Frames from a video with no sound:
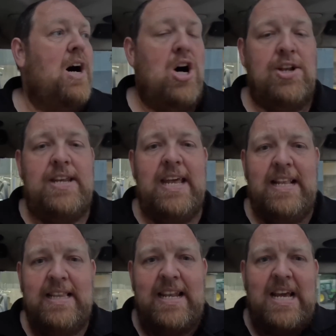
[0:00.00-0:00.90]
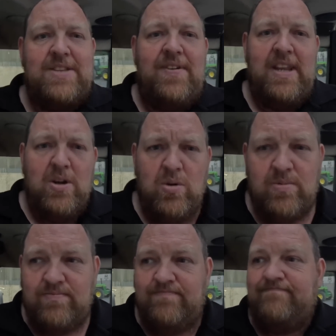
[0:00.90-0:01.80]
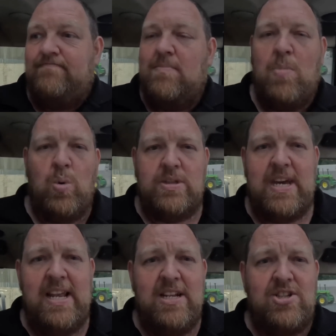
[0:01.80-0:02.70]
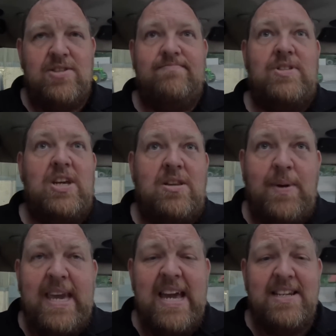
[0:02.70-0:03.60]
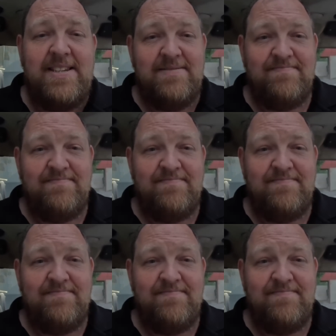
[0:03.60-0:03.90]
Until the next video, mowing silage, see you at the weekend.